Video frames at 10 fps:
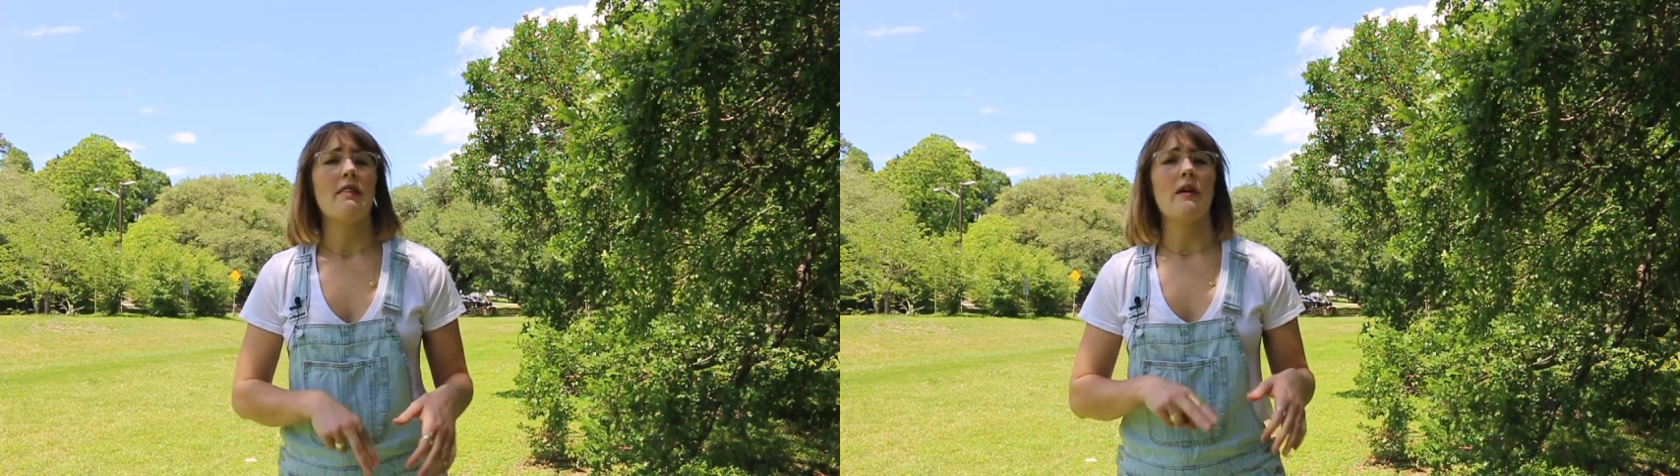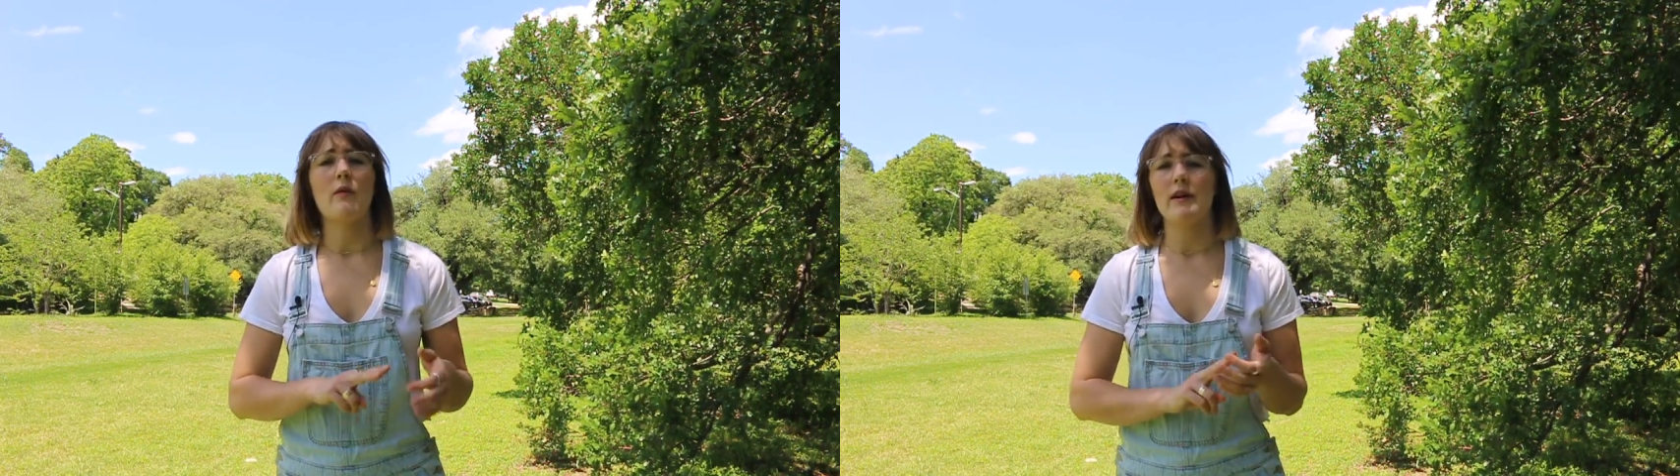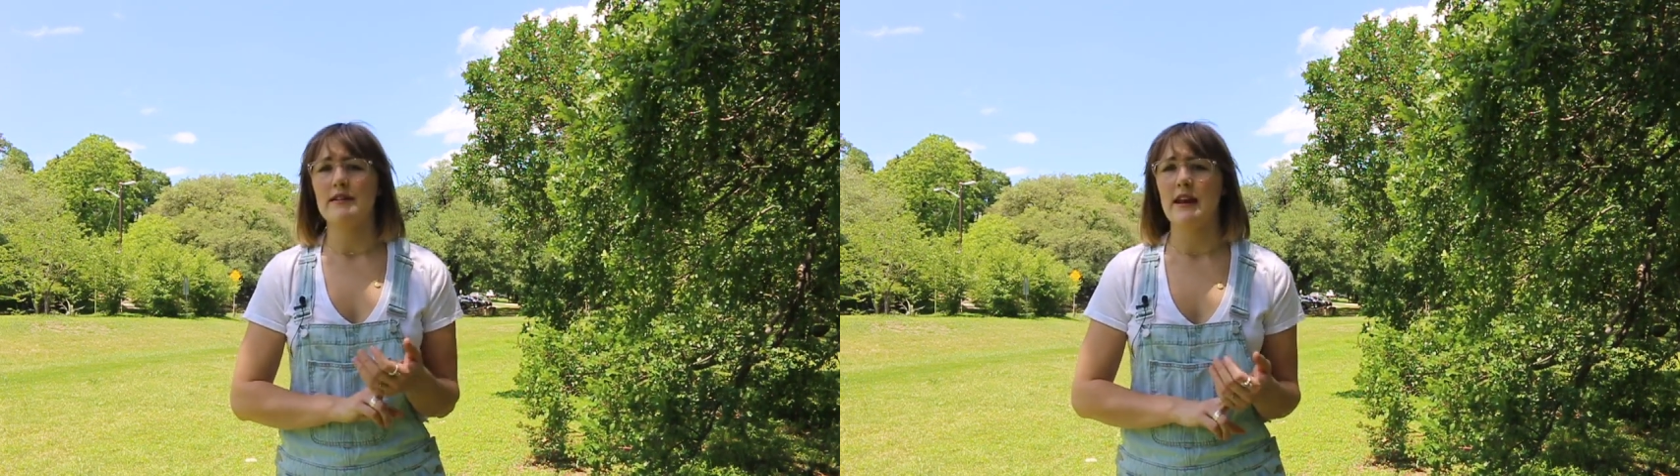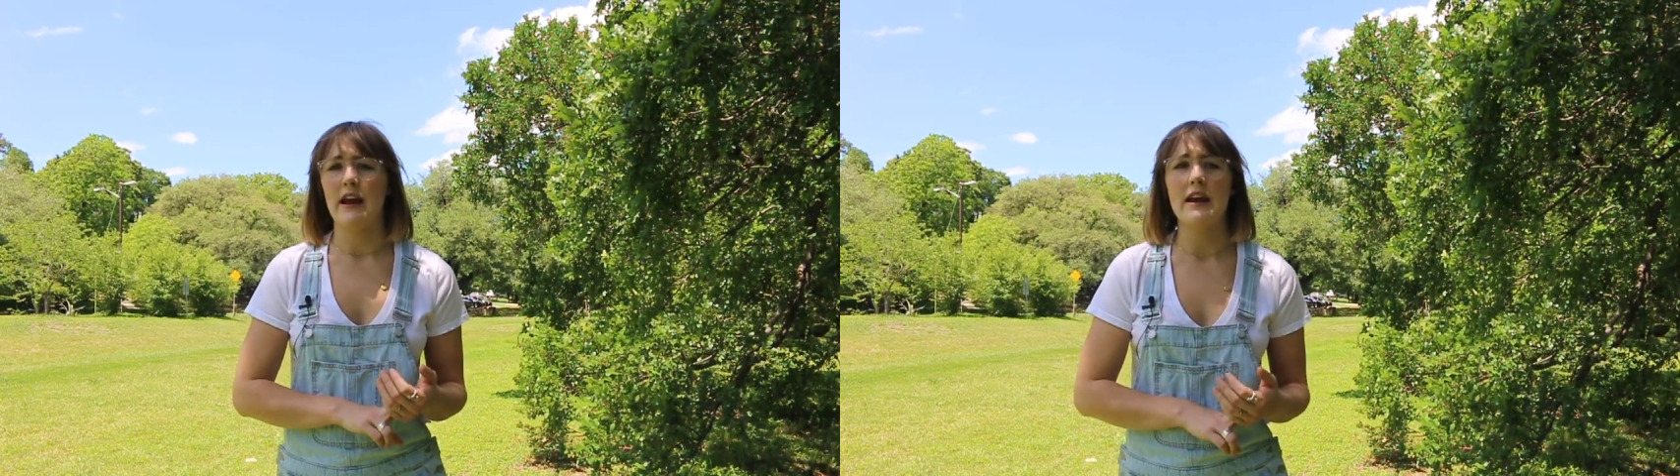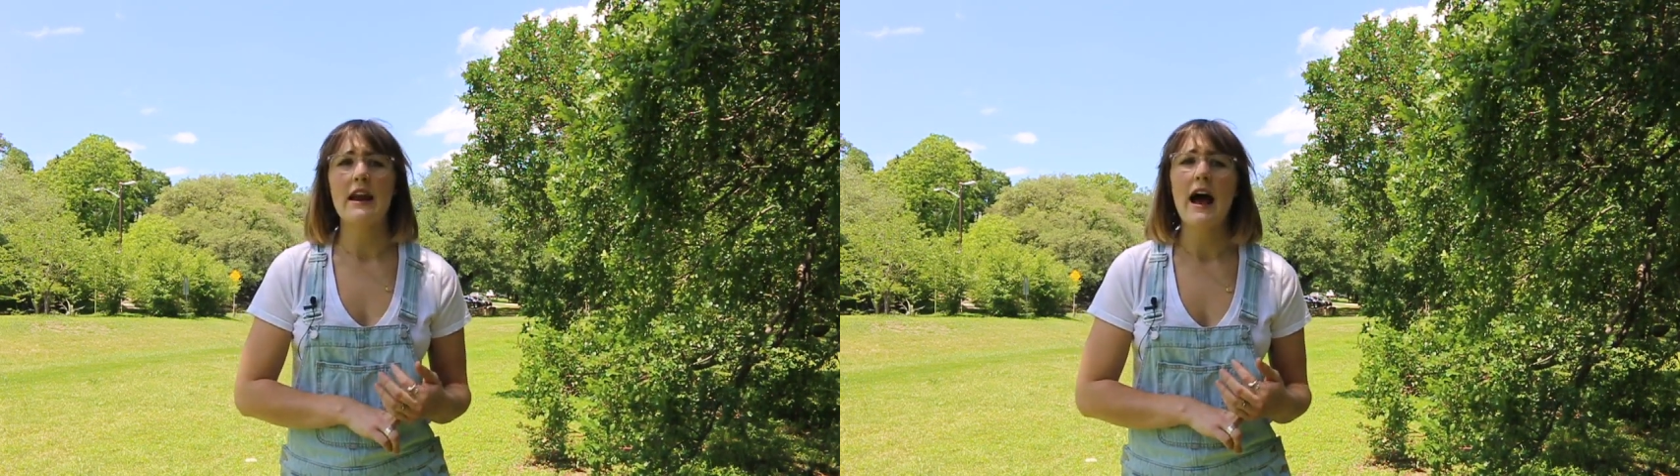they want to
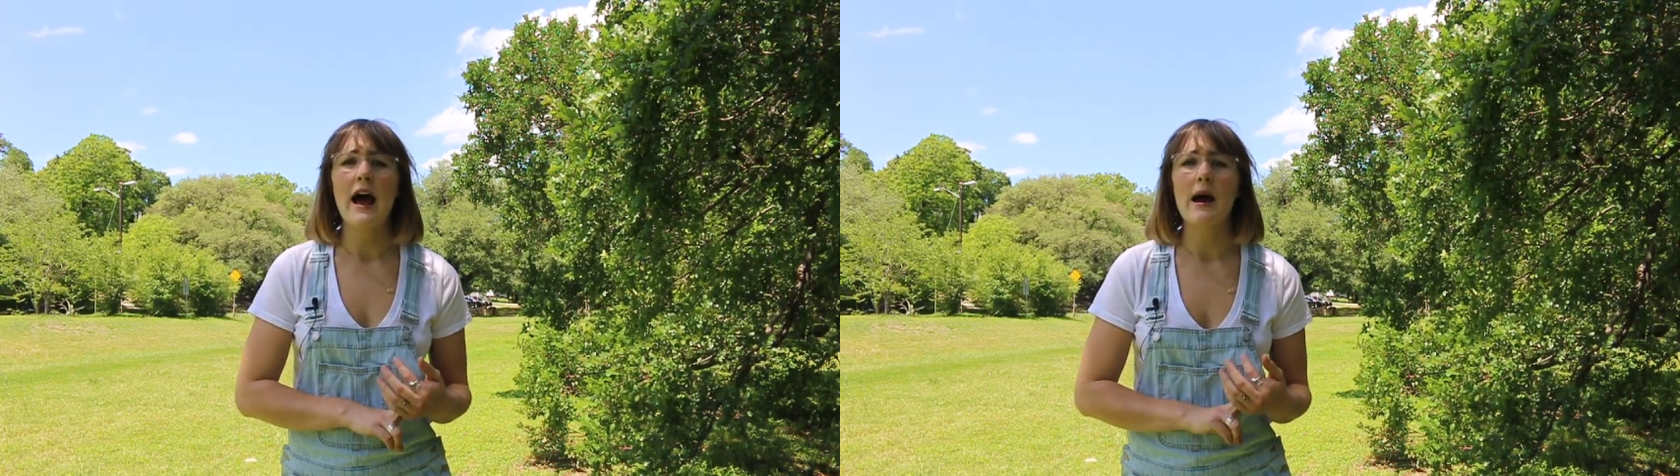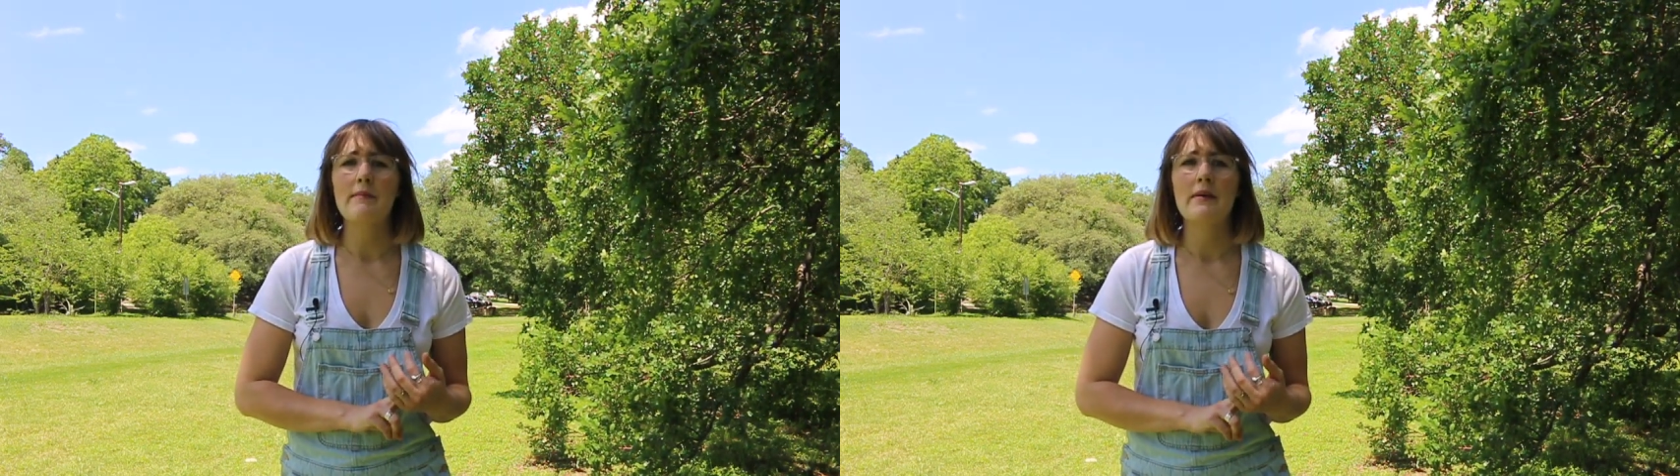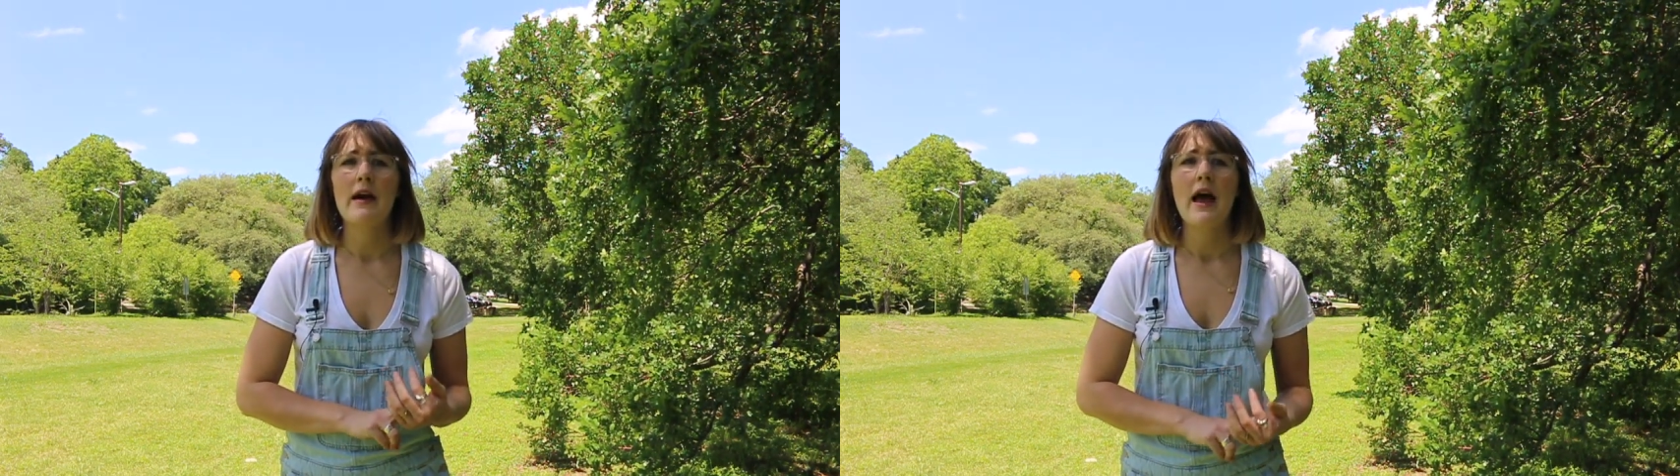take a nap,